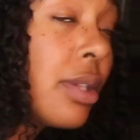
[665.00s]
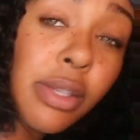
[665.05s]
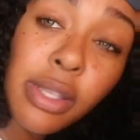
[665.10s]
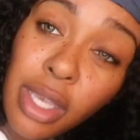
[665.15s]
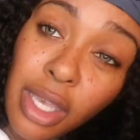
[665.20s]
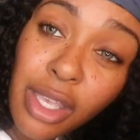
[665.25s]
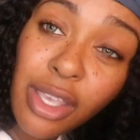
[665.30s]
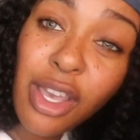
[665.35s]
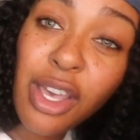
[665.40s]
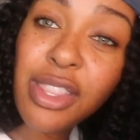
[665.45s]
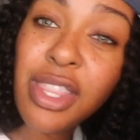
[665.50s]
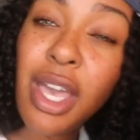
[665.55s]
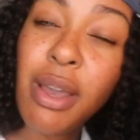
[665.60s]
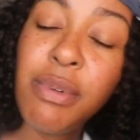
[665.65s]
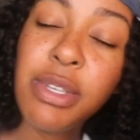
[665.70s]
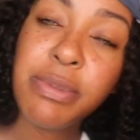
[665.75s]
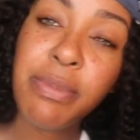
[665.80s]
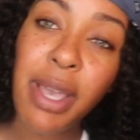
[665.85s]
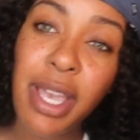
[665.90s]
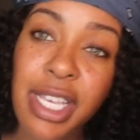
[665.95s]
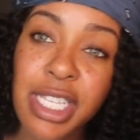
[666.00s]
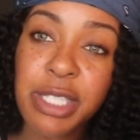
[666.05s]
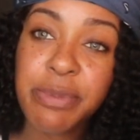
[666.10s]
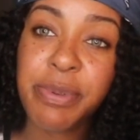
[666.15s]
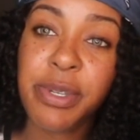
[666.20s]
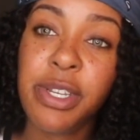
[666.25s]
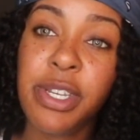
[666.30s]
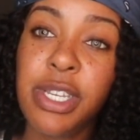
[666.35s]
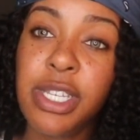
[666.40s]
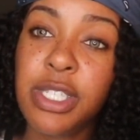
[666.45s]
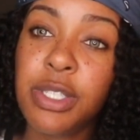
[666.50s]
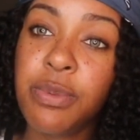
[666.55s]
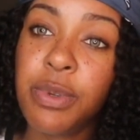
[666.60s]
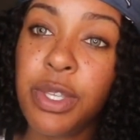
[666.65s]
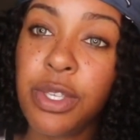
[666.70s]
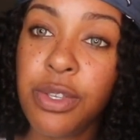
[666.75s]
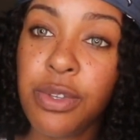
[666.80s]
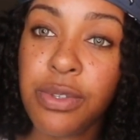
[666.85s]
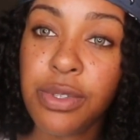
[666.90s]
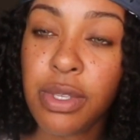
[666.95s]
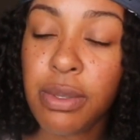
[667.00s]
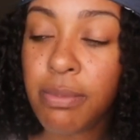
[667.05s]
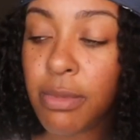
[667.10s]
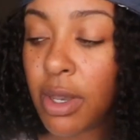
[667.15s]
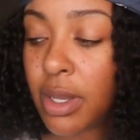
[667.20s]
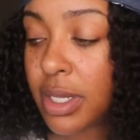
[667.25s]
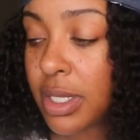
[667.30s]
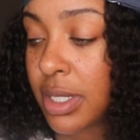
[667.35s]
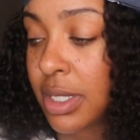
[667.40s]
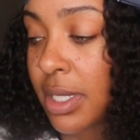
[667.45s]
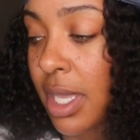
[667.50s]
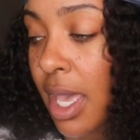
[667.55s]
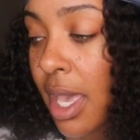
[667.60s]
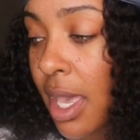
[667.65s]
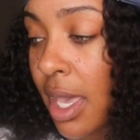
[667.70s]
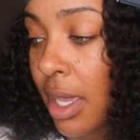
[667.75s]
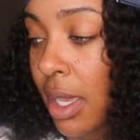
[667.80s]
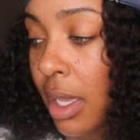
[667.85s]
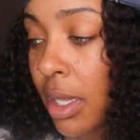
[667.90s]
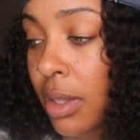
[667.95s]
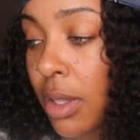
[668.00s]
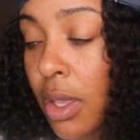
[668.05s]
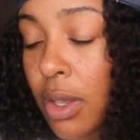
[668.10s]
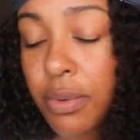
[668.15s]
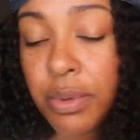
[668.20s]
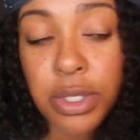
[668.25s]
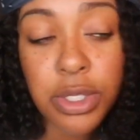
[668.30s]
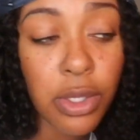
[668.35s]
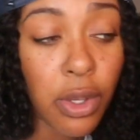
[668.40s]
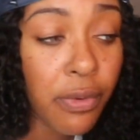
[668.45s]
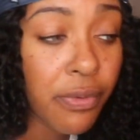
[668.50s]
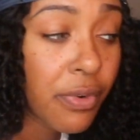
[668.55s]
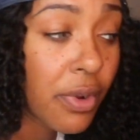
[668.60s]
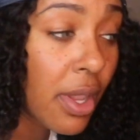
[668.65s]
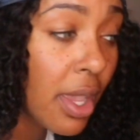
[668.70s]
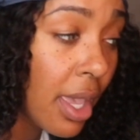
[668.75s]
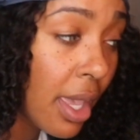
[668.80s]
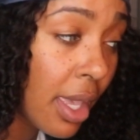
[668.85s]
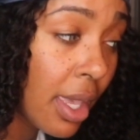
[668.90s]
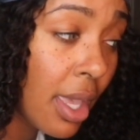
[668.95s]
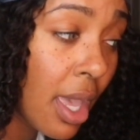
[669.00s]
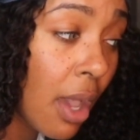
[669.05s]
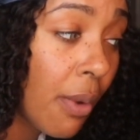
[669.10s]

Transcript: yeah, y'all, that was my experience with using Monistat along with Sulfur 8.